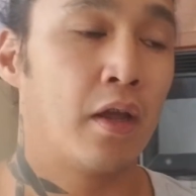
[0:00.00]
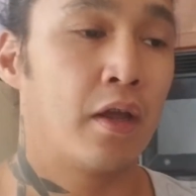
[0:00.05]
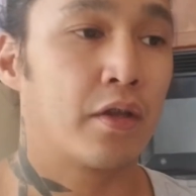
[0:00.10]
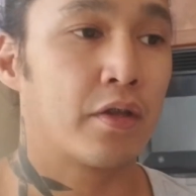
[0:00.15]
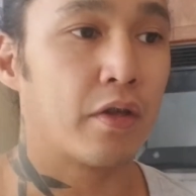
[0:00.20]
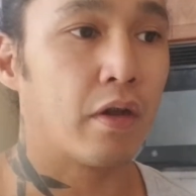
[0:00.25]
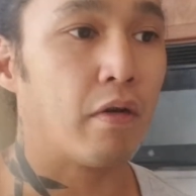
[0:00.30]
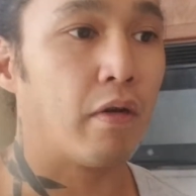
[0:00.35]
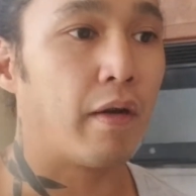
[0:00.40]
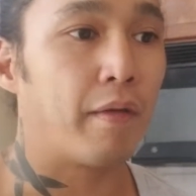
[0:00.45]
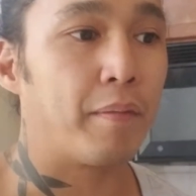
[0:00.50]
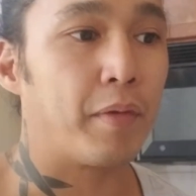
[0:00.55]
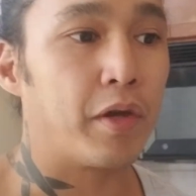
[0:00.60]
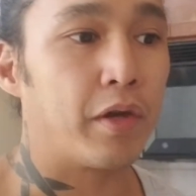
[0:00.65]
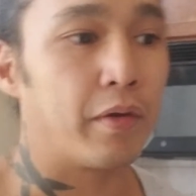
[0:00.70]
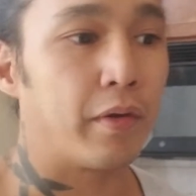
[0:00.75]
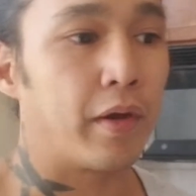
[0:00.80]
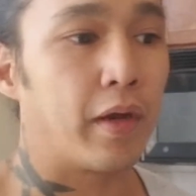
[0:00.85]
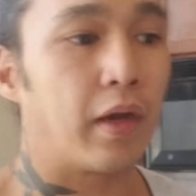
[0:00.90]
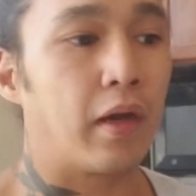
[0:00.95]
So I've been
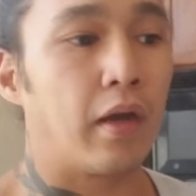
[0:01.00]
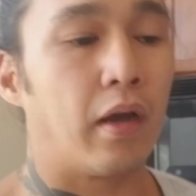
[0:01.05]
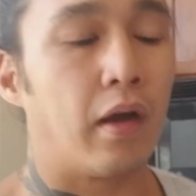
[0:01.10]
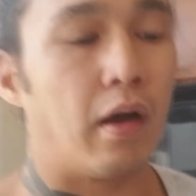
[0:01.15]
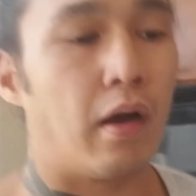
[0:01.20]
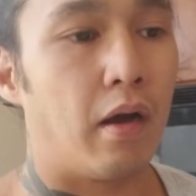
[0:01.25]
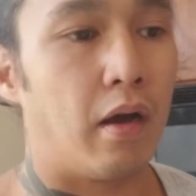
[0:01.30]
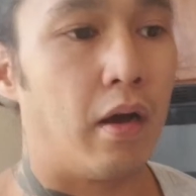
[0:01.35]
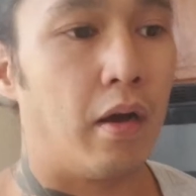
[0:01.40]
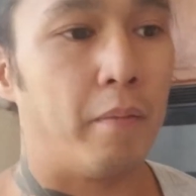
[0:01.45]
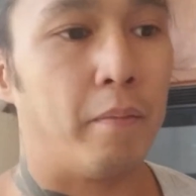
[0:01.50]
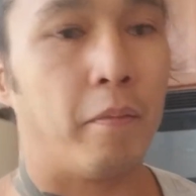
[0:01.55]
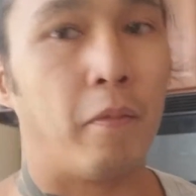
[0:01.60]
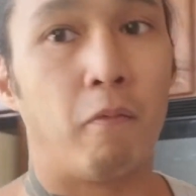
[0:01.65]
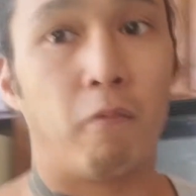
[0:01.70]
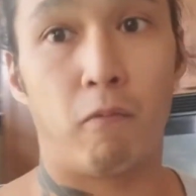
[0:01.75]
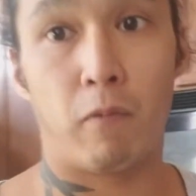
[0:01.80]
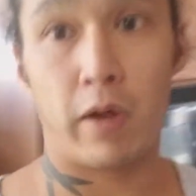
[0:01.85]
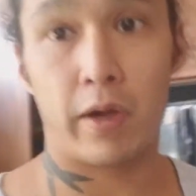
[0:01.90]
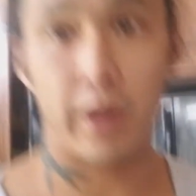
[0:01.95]
doing um,
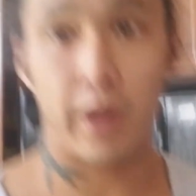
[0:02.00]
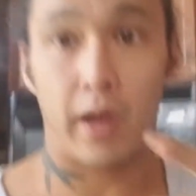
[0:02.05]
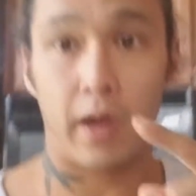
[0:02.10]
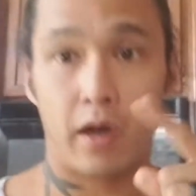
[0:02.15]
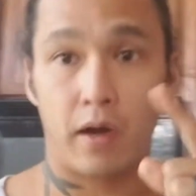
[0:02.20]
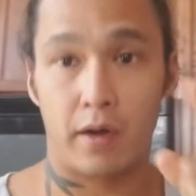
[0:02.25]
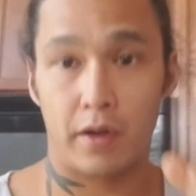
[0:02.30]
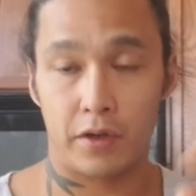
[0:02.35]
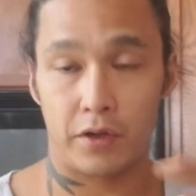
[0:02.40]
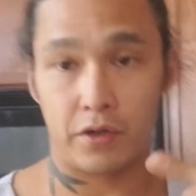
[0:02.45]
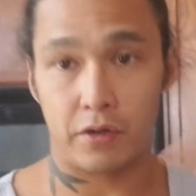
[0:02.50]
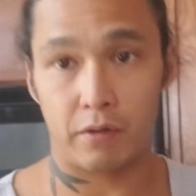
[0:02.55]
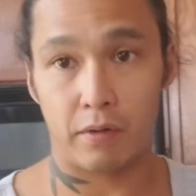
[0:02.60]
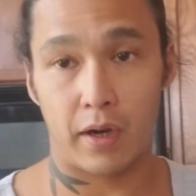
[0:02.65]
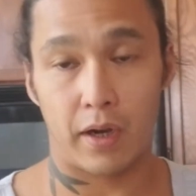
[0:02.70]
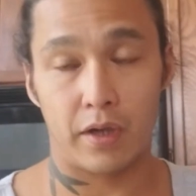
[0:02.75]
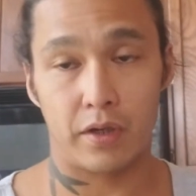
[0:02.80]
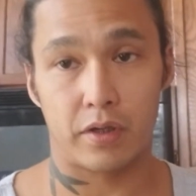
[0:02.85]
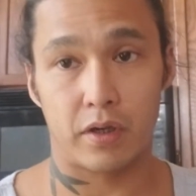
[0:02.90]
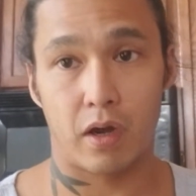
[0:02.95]
one day on, two
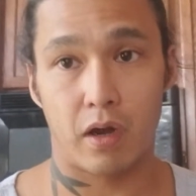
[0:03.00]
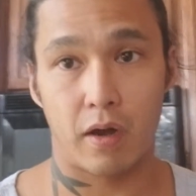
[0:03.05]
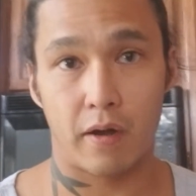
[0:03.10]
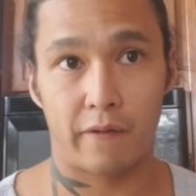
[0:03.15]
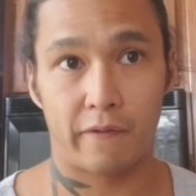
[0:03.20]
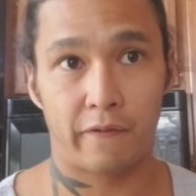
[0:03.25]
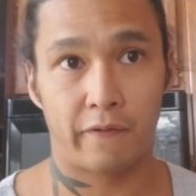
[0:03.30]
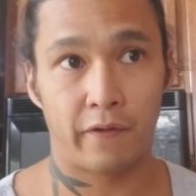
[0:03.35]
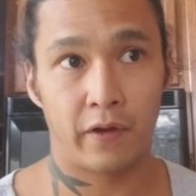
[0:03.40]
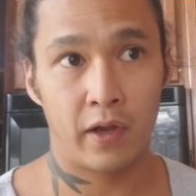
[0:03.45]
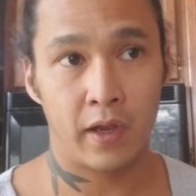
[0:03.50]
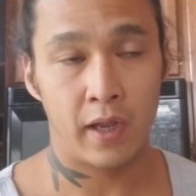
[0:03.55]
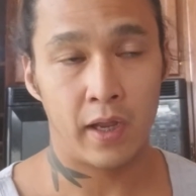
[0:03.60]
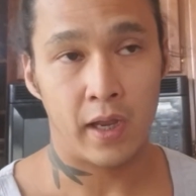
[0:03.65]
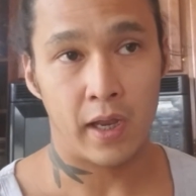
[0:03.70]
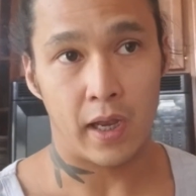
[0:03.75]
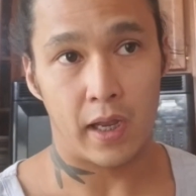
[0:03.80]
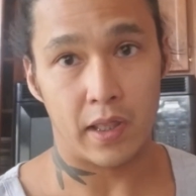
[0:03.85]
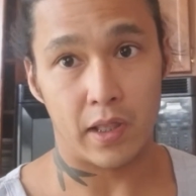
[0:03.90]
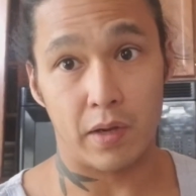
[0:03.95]
days off,
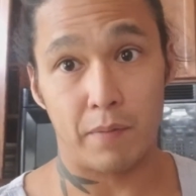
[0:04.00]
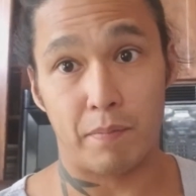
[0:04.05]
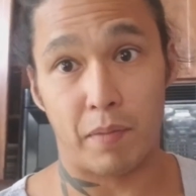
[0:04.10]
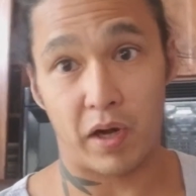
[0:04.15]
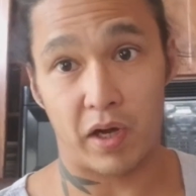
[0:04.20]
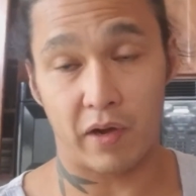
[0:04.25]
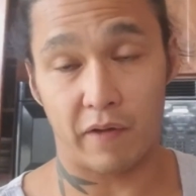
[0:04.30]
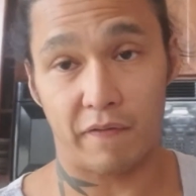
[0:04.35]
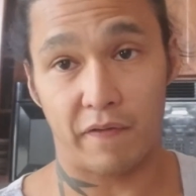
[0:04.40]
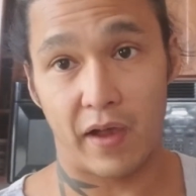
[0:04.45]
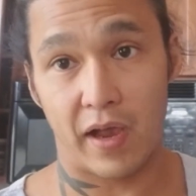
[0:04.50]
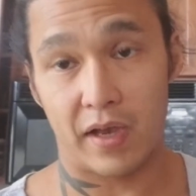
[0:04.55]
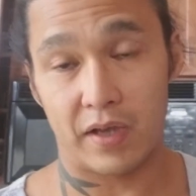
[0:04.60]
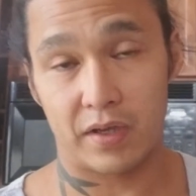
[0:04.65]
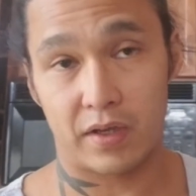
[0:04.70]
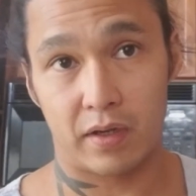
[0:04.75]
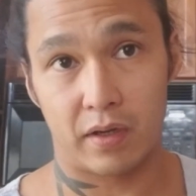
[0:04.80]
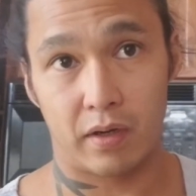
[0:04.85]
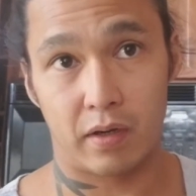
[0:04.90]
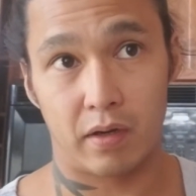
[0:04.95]
and then break your
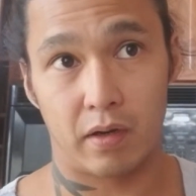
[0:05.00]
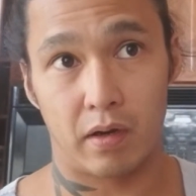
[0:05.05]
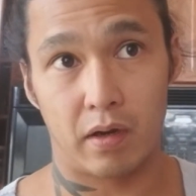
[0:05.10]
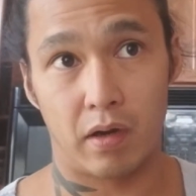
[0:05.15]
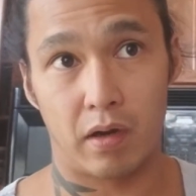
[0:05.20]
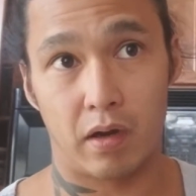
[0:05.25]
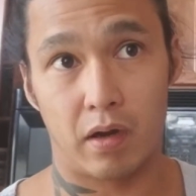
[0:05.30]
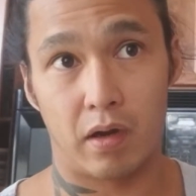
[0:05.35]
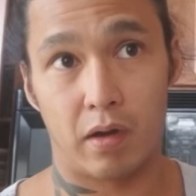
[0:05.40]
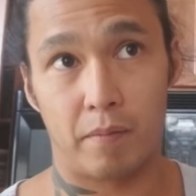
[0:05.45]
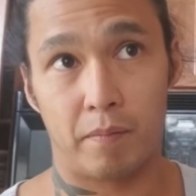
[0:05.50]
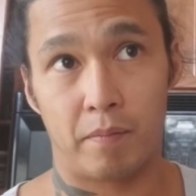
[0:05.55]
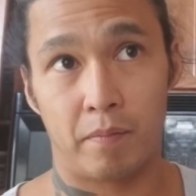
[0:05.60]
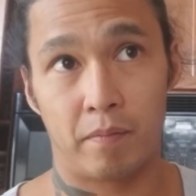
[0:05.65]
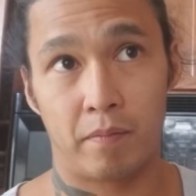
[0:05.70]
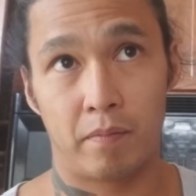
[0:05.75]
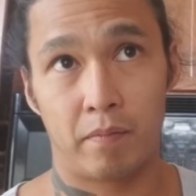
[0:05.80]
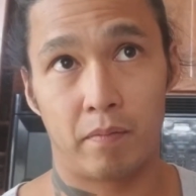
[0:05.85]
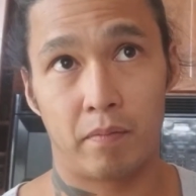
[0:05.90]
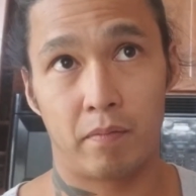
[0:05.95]
fast um,
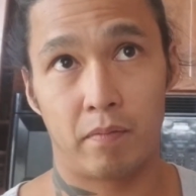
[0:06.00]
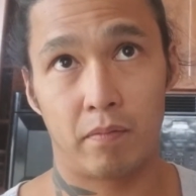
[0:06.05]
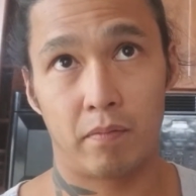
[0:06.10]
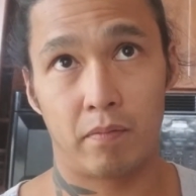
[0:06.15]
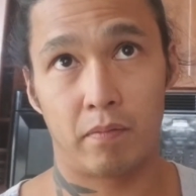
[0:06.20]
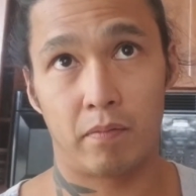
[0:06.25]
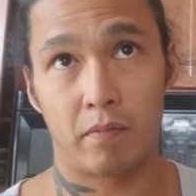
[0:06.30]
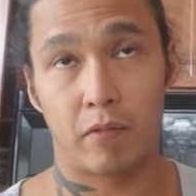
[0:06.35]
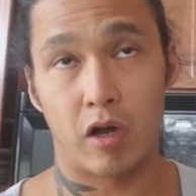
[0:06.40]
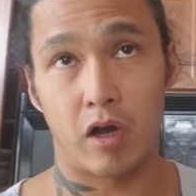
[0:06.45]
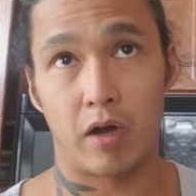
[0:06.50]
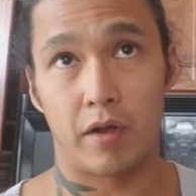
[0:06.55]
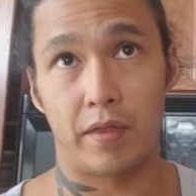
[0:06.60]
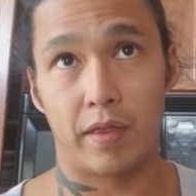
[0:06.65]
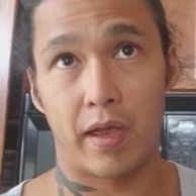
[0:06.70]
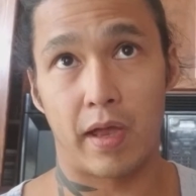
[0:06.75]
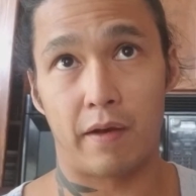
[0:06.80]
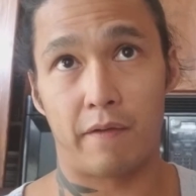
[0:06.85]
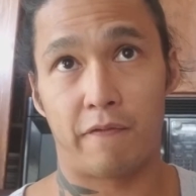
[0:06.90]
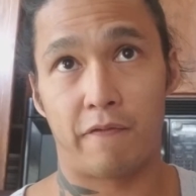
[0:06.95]
on
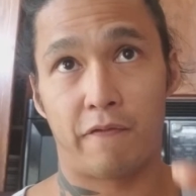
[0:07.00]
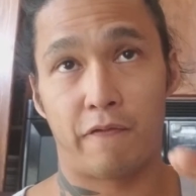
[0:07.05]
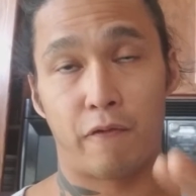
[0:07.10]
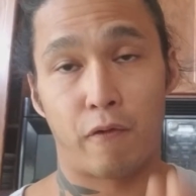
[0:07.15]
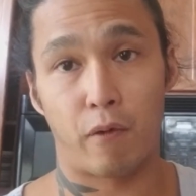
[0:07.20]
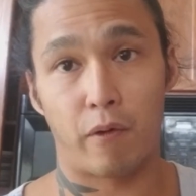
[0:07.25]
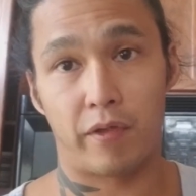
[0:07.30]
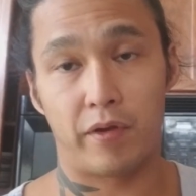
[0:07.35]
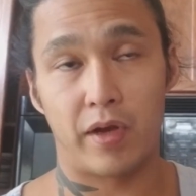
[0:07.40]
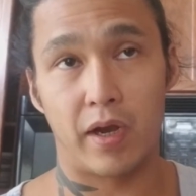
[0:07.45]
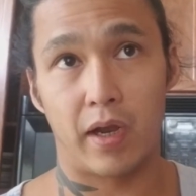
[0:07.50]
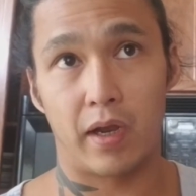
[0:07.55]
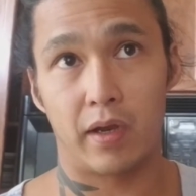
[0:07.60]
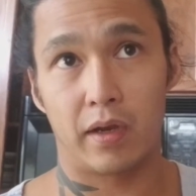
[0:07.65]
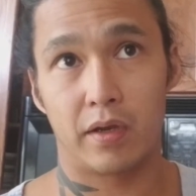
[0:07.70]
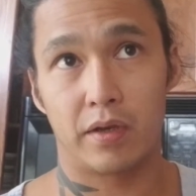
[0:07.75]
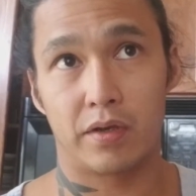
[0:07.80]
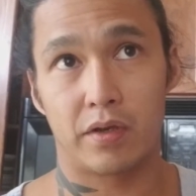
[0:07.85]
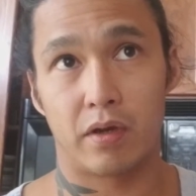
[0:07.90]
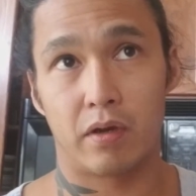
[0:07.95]
that fourth
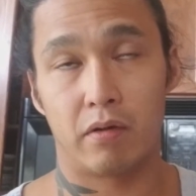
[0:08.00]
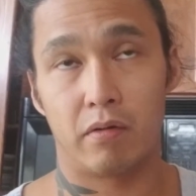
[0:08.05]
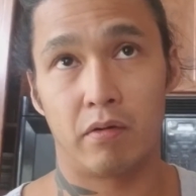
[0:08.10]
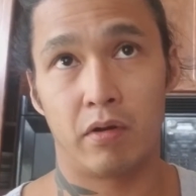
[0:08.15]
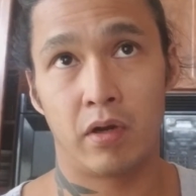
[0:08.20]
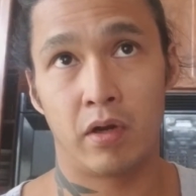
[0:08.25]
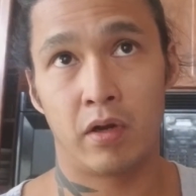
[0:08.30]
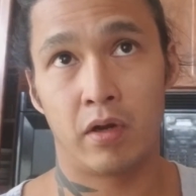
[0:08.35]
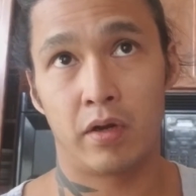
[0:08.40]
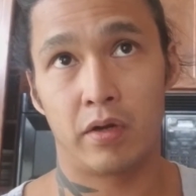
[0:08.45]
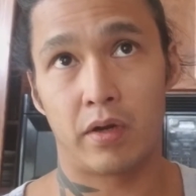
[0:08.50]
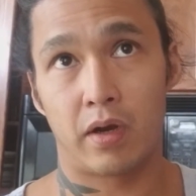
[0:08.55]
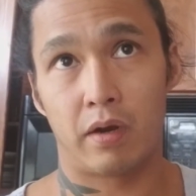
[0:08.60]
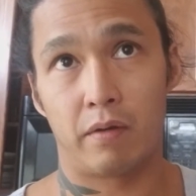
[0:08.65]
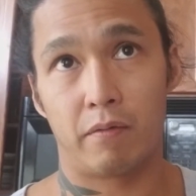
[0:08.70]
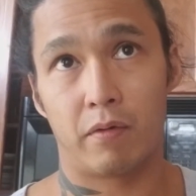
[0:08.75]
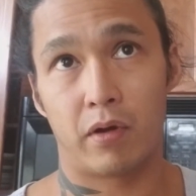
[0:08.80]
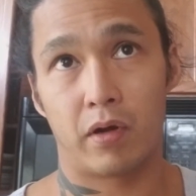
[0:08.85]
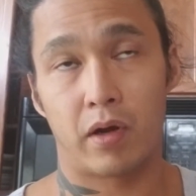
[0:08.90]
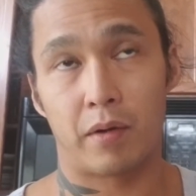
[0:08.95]
day. So day
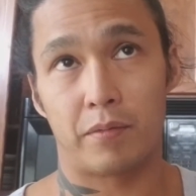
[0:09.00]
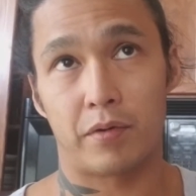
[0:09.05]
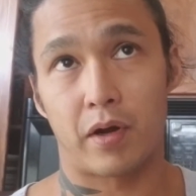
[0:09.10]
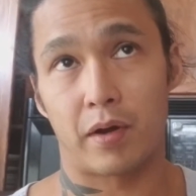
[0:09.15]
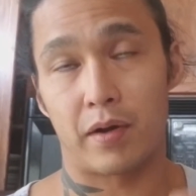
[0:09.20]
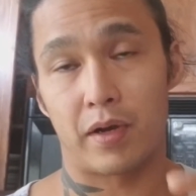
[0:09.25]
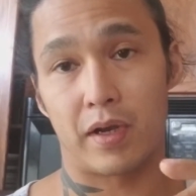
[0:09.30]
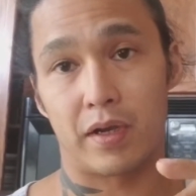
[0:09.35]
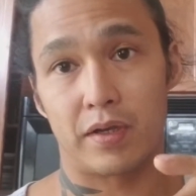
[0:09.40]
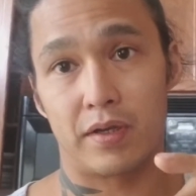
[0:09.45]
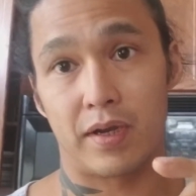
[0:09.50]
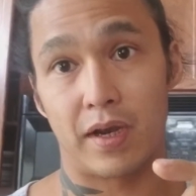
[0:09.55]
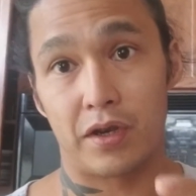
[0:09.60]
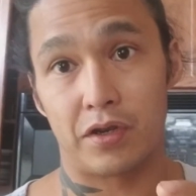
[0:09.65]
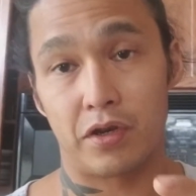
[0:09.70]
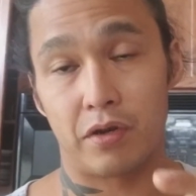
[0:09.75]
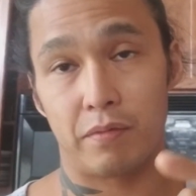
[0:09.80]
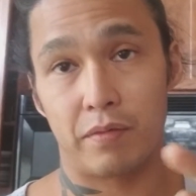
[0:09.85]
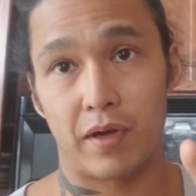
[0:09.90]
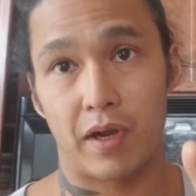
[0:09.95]
one, I'm sorry, I guess day
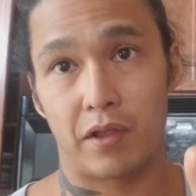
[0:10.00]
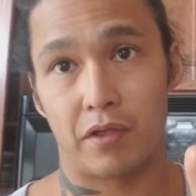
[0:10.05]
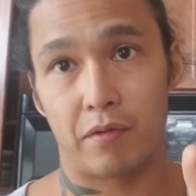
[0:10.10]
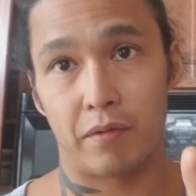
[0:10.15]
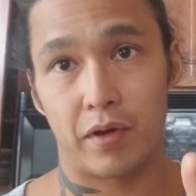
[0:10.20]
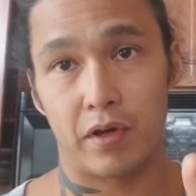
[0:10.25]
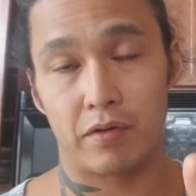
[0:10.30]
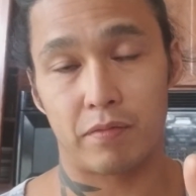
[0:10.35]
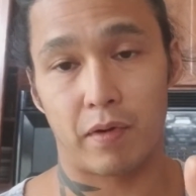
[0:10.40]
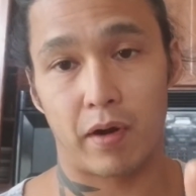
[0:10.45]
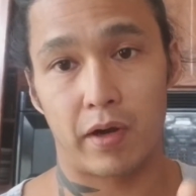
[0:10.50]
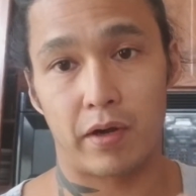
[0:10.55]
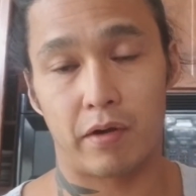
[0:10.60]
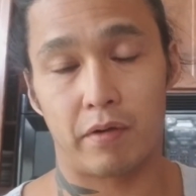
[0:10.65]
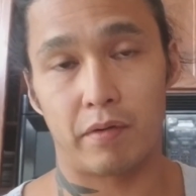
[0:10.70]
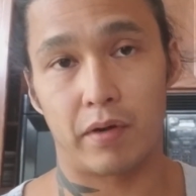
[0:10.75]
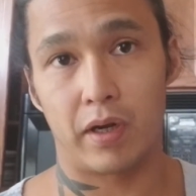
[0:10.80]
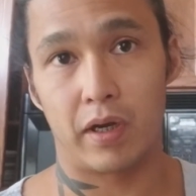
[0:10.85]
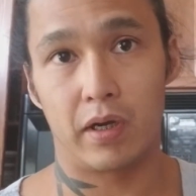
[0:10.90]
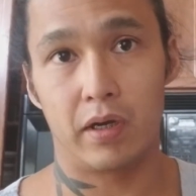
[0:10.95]
two and day three is where I
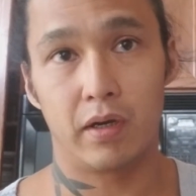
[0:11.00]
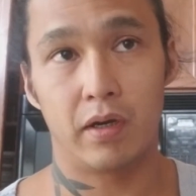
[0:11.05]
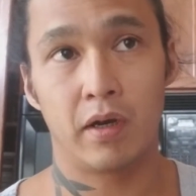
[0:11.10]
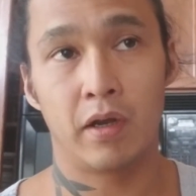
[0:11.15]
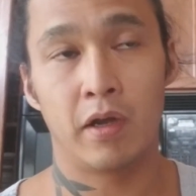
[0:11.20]
don't eat.